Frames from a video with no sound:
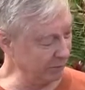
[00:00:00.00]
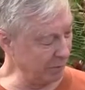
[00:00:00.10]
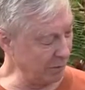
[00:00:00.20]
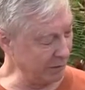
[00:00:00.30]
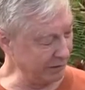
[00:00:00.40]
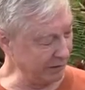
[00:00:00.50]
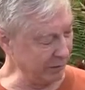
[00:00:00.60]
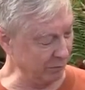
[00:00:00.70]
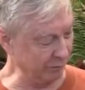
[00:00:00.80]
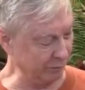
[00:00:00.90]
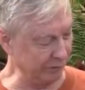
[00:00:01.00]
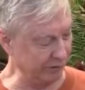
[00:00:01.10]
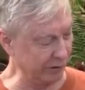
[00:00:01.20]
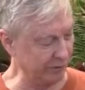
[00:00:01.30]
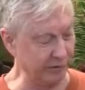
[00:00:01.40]
What we did was we
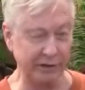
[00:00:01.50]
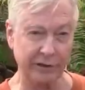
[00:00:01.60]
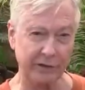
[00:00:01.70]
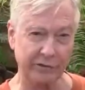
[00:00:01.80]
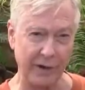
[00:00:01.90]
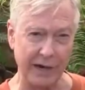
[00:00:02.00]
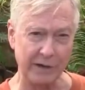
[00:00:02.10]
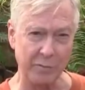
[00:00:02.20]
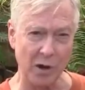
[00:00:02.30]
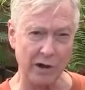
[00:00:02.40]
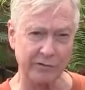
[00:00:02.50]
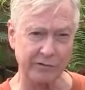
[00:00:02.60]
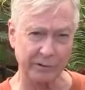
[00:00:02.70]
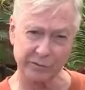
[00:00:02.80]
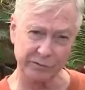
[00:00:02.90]
took the sphagnum
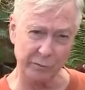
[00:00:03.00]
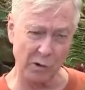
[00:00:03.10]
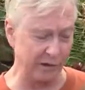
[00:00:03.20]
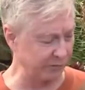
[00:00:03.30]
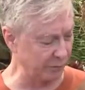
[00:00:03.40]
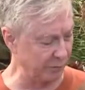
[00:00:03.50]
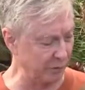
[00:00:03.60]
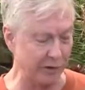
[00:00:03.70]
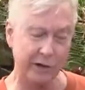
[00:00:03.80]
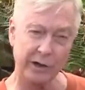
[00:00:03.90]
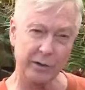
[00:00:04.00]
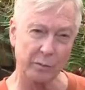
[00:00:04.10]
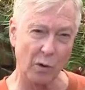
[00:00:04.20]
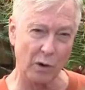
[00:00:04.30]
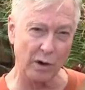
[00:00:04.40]
moss, it was moist, we put it on the
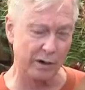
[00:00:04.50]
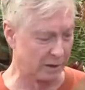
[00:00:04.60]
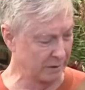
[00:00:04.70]
board,